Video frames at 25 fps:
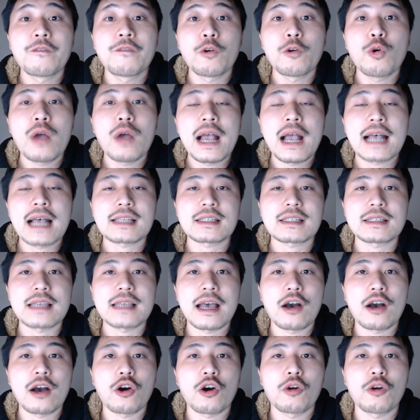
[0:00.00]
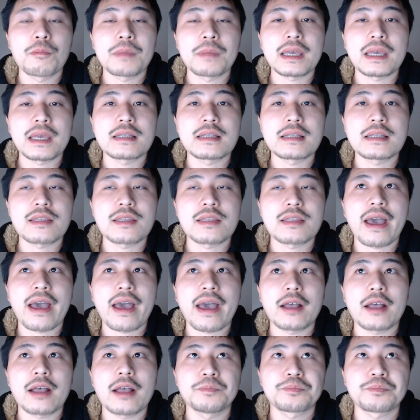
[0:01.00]
full SSL means
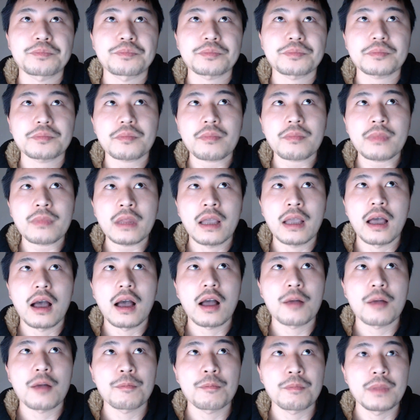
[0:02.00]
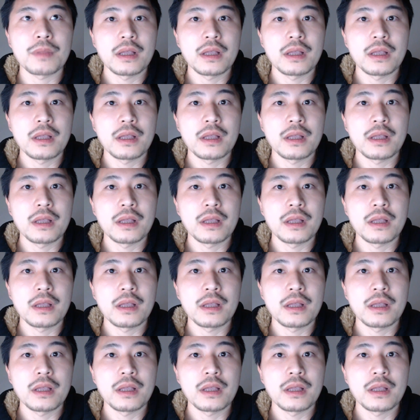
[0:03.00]
that um,